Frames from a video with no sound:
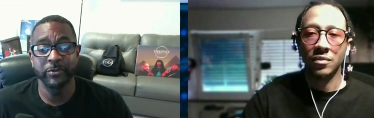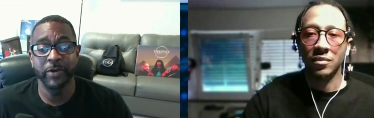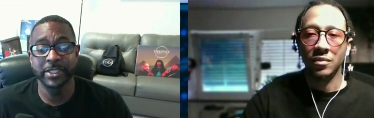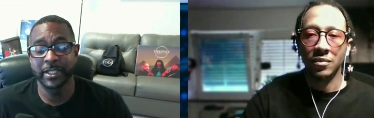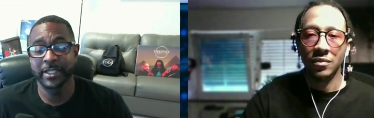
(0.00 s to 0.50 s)
Speaker 1: you
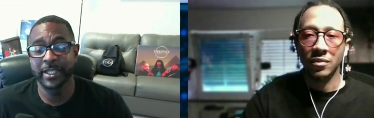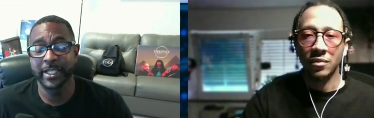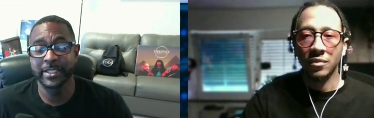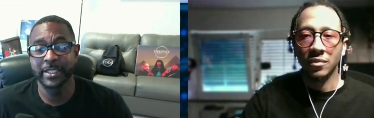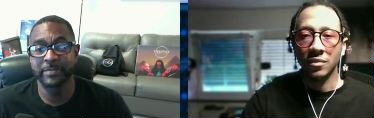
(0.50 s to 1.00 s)
watched our
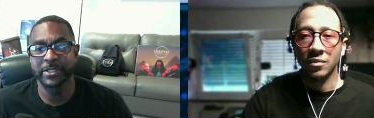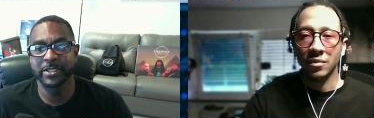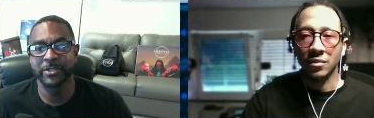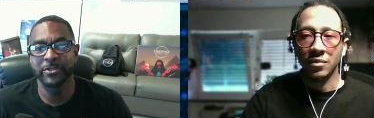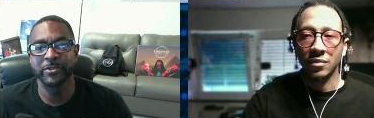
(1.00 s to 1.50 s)
last
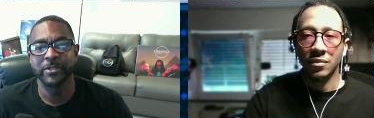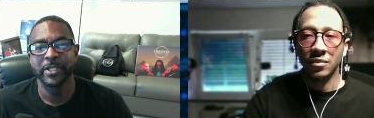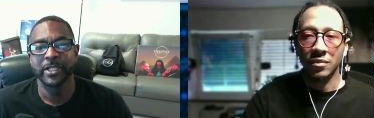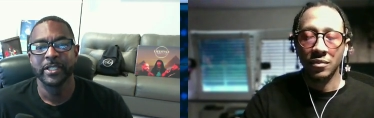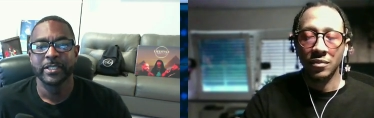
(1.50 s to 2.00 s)
episode.
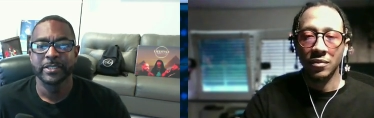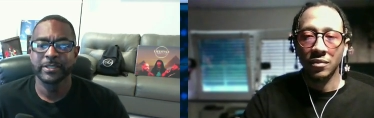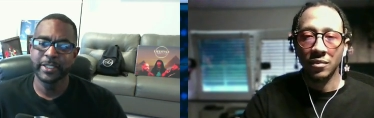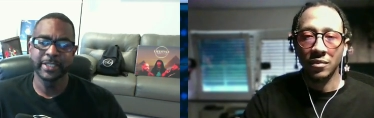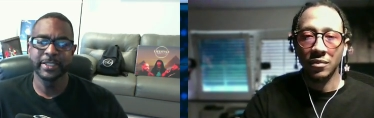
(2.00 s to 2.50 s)
So the
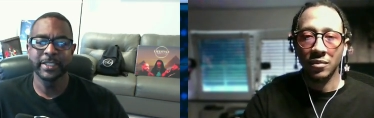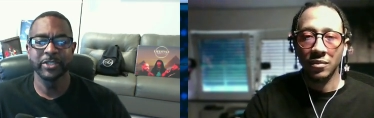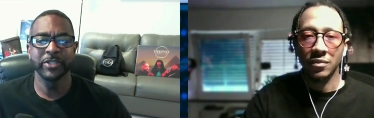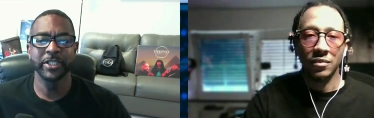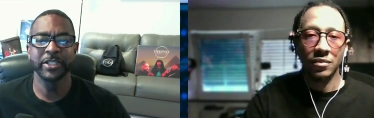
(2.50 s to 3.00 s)
next thing you
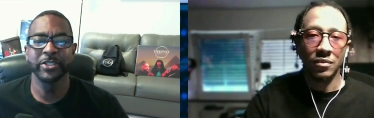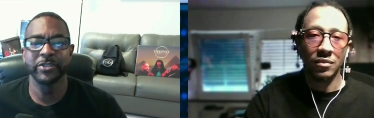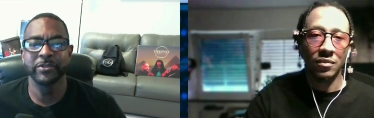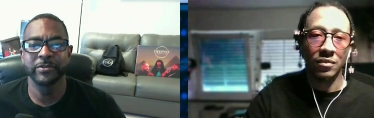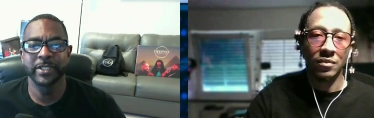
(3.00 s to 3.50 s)
need to
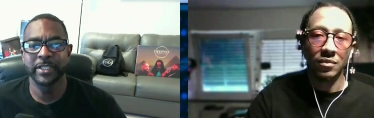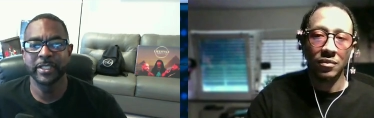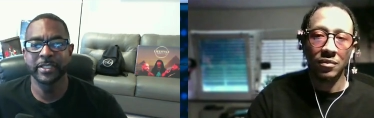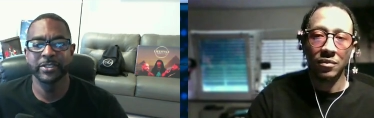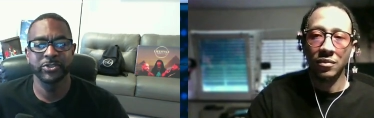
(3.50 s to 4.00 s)
do
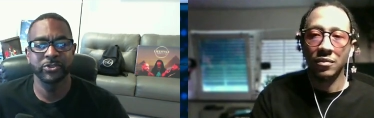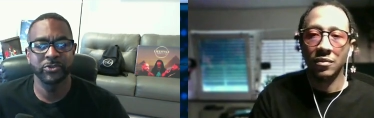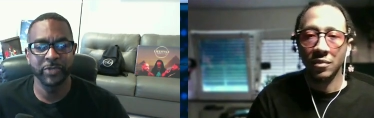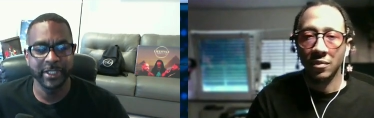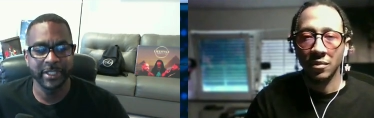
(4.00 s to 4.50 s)
is
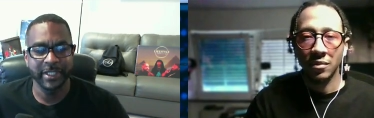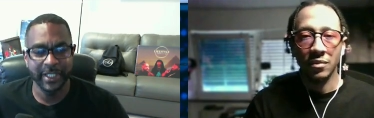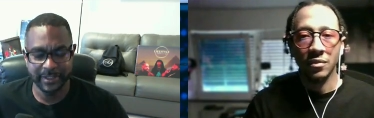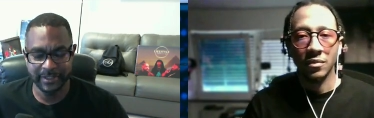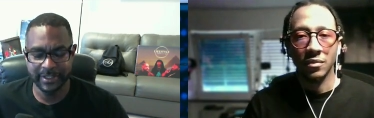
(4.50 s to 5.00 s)
strength
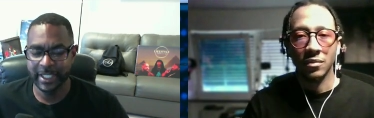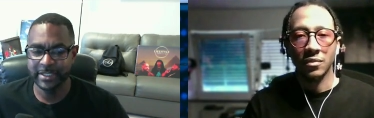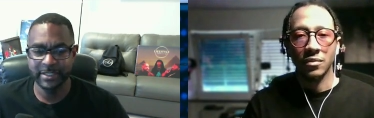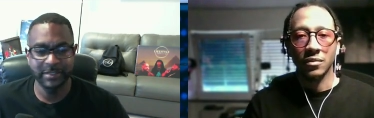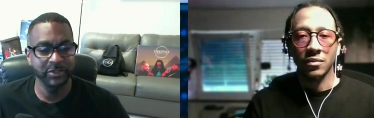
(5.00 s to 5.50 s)

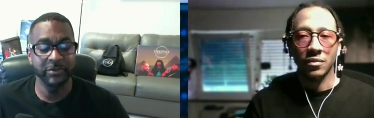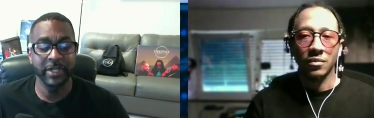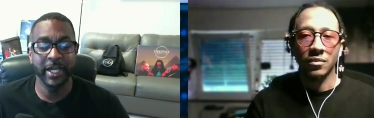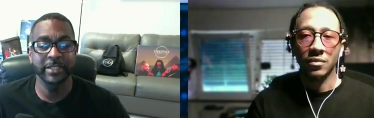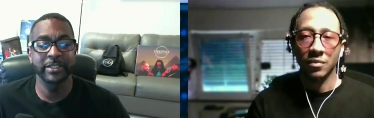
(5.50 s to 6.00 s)
exercises. You've
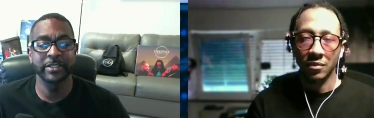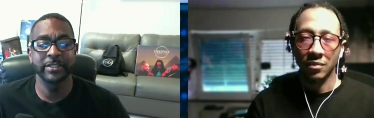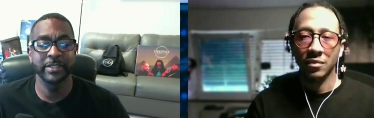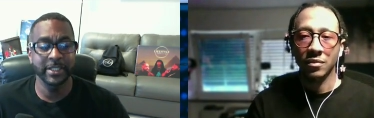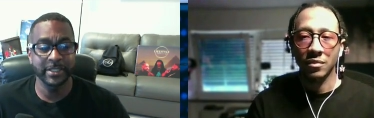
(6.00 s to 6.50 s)
got to
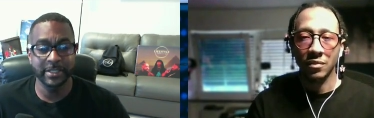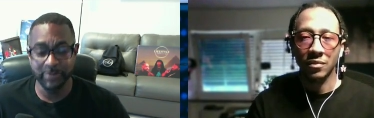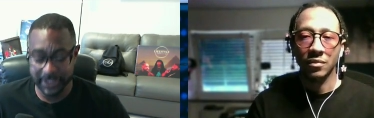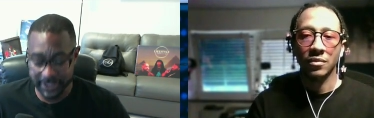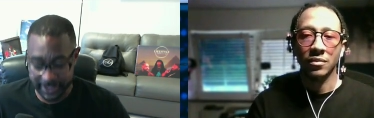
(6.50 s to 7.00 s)
get some
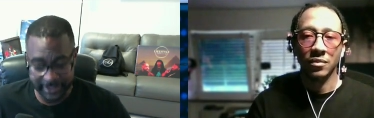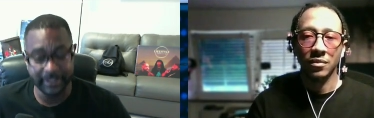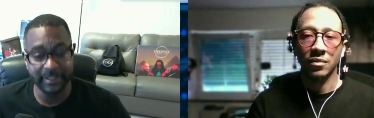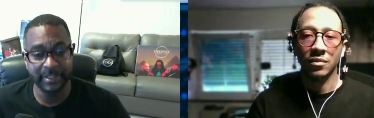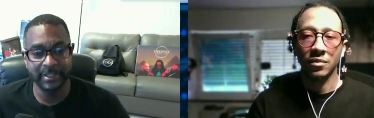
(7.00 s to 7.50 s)

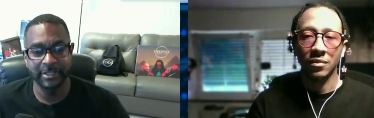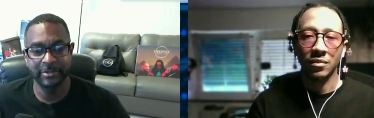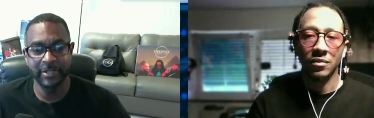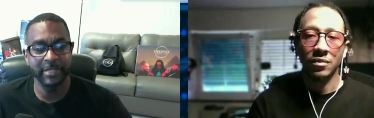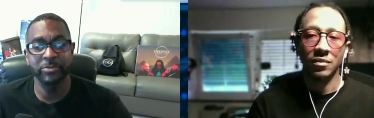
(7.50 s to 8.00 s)
resistance. You
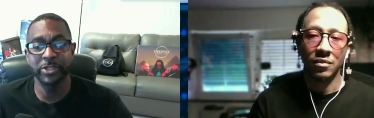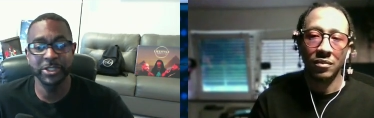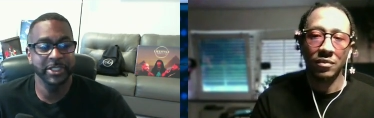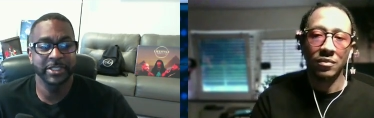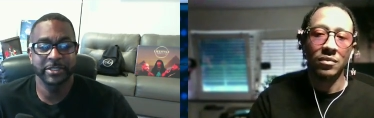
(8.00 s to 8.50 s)
got to push
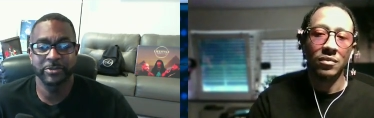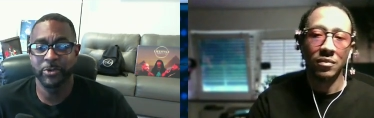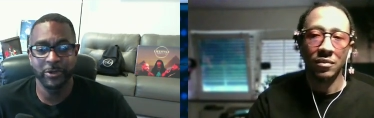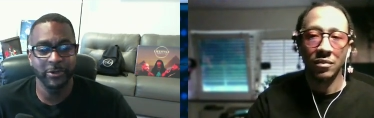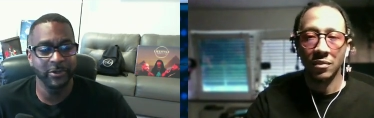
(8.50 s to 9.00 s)
against the
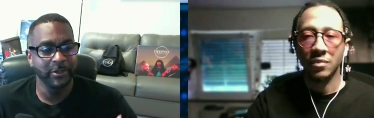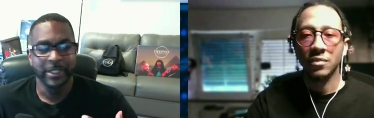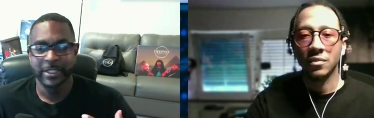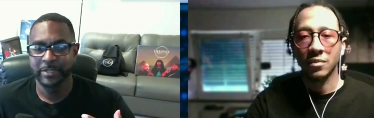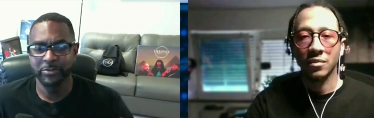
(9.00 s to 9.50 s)
world,
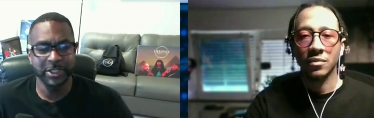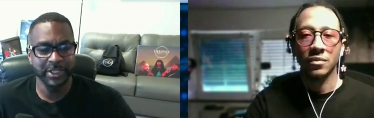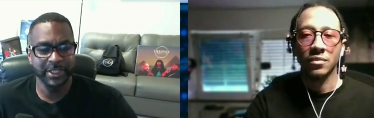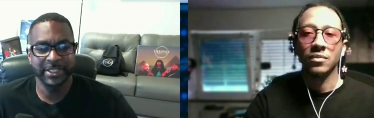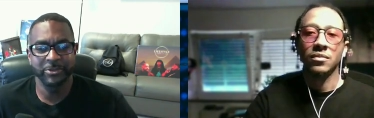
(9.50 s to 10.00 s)
push
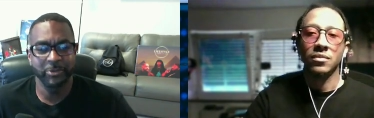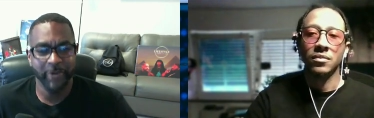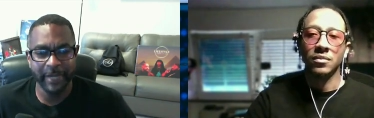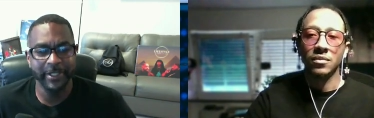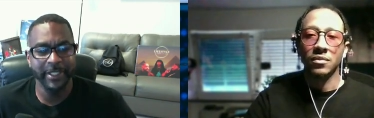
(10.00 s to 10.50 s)
against
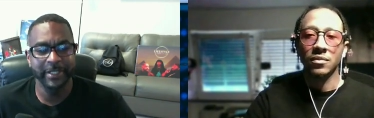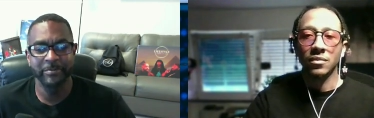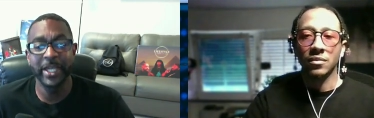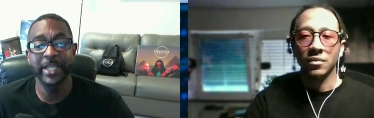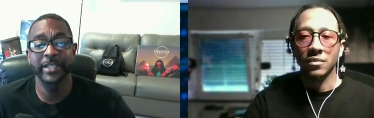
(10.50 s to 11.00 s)
gravity,
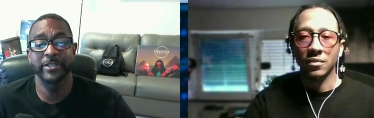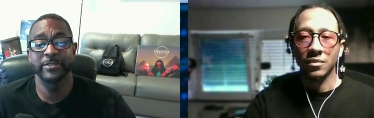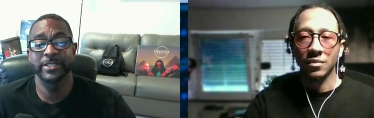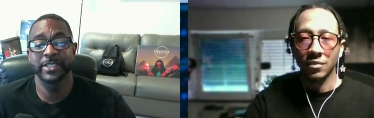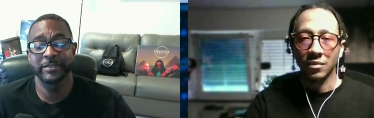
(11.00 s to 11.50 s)
make
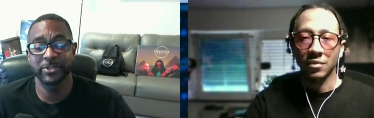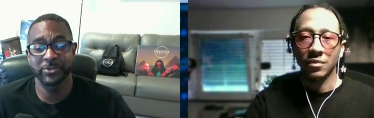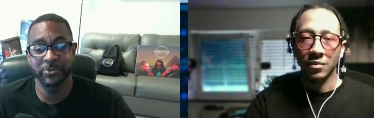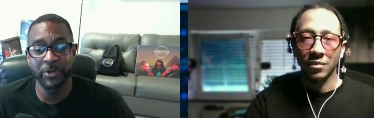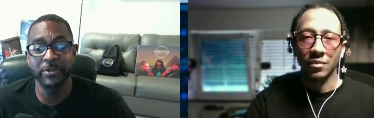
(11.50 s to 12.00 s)
yourself
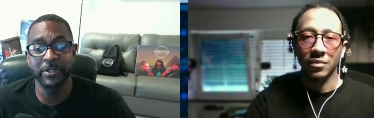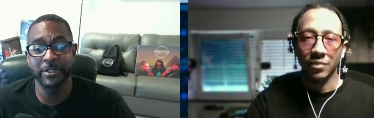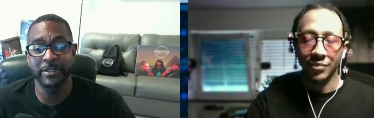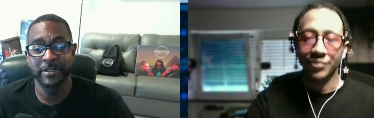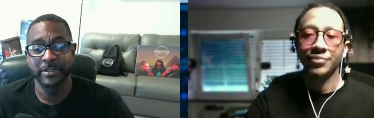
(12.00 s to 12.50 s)
stronger.
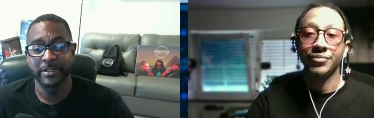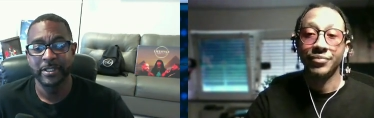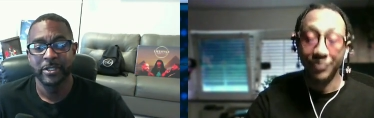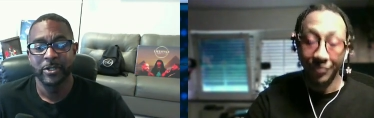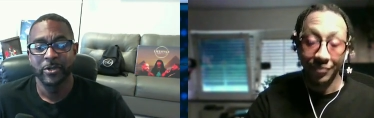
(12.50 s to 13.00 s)

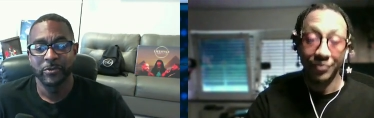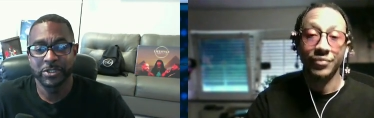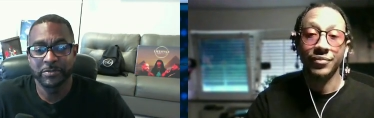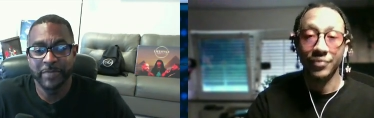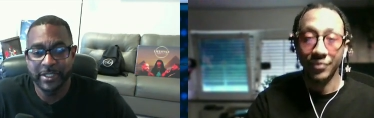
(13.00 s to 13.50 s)
Once
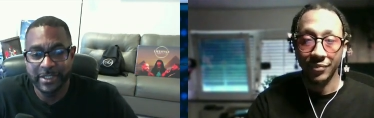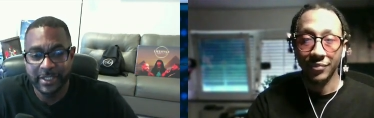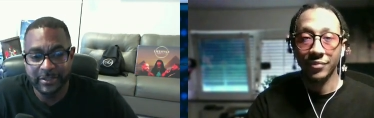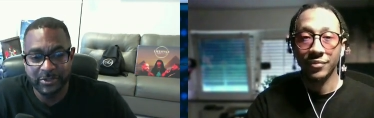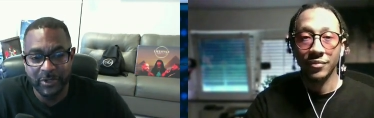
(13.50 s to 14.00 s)
you make
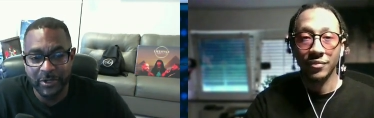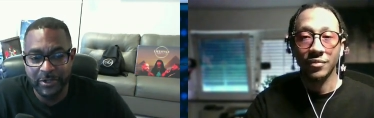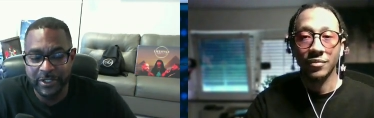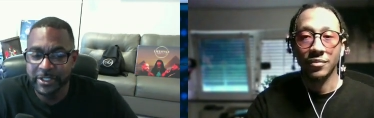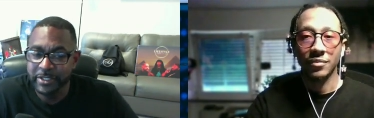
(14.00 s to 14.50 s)
yourself
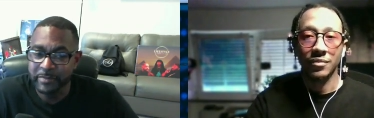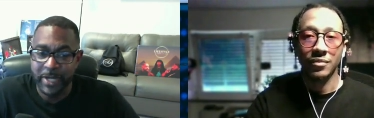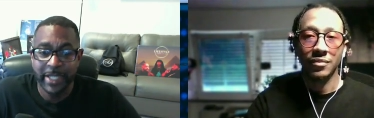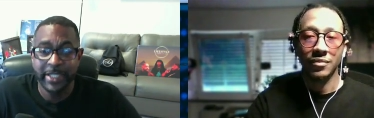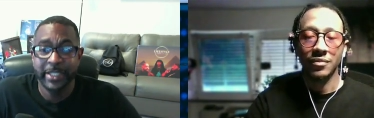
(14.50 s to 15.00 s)
stronger, your
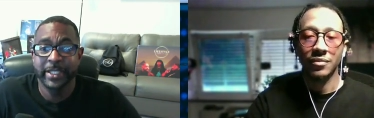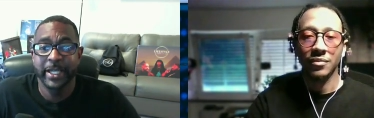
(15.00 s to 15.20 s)
body can